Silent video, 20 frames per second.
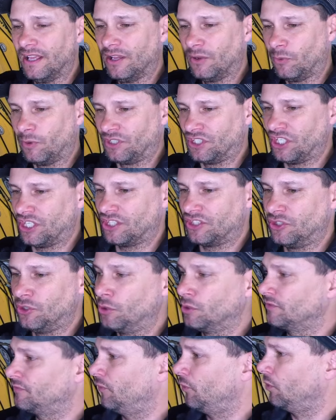which is
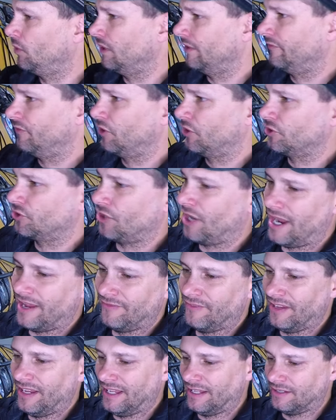useful if you're
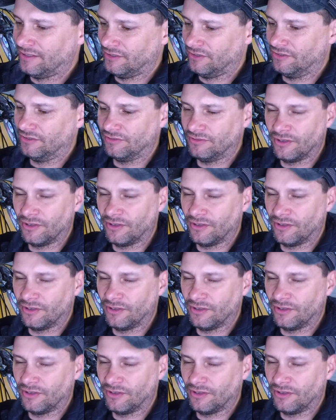driving and